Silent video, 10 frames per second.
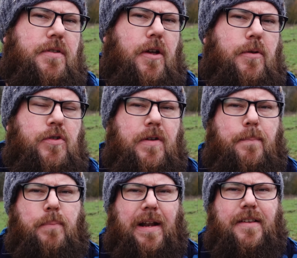so trying
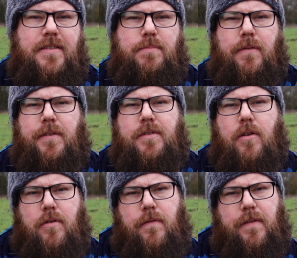to balance my
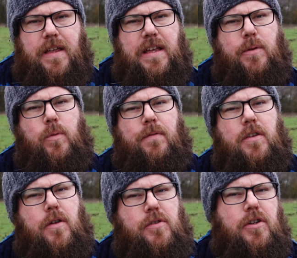photography with
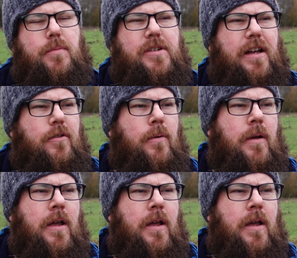the YouTube channel